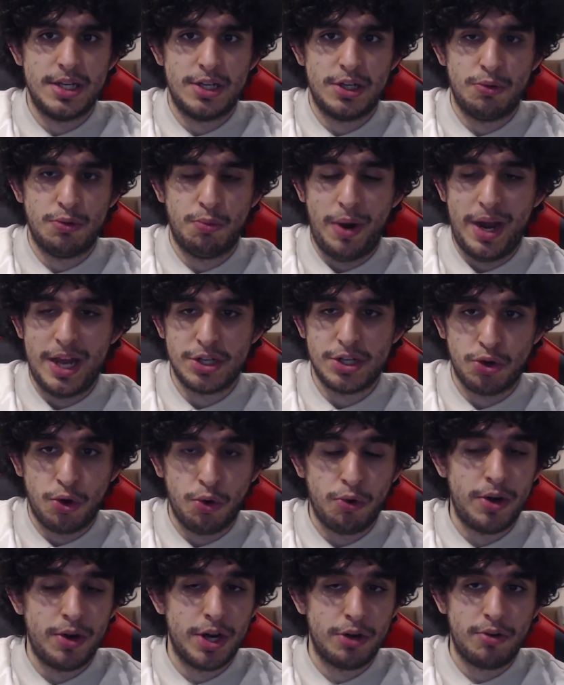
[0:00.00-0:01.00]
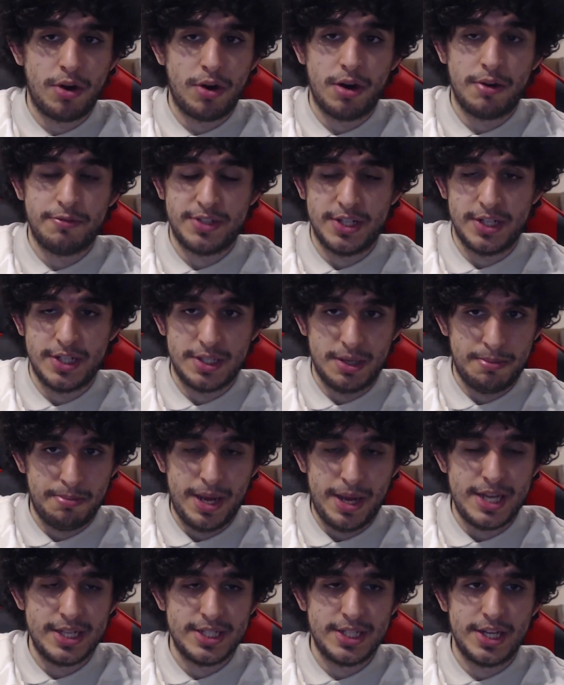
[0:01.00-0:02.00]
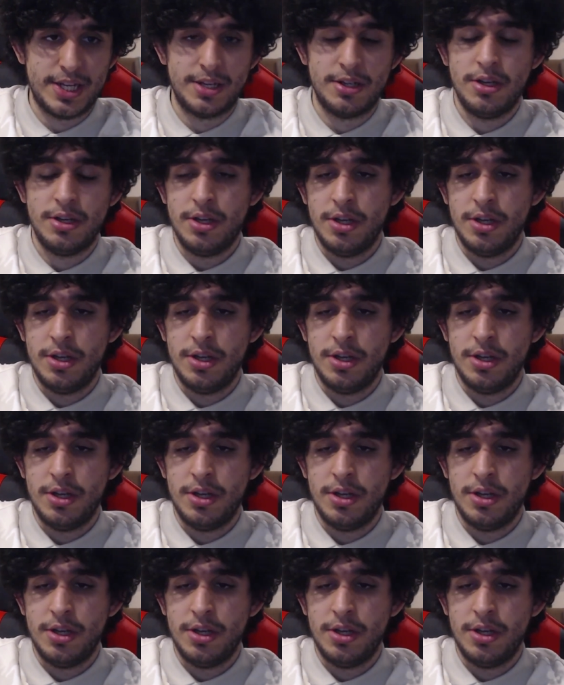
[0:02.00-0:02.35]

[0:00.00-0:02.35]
The way it's choreographed is amazing.